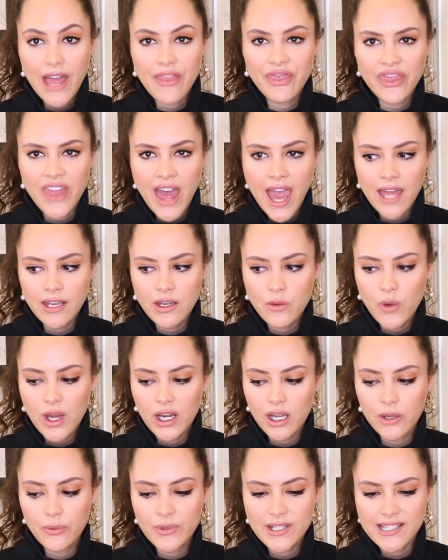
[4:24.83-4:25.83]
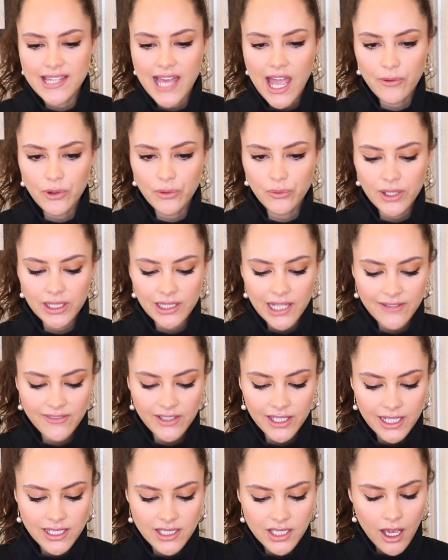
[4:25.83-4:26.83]
And then when I was there in real life
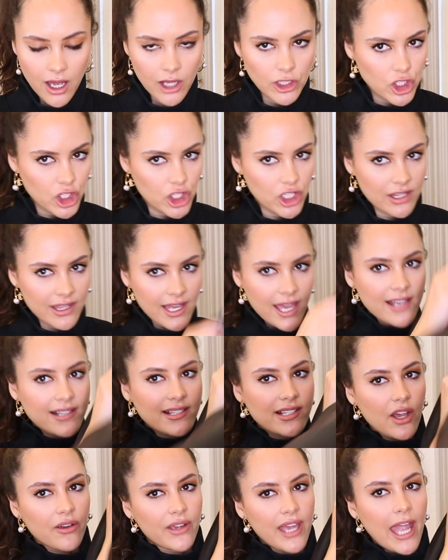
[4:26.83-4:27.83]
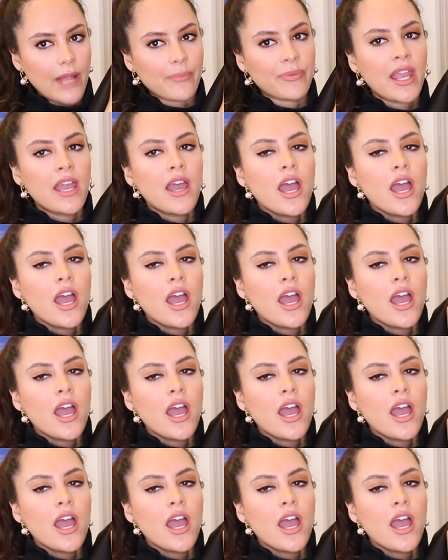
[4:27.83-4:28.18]
and I touched this, okay.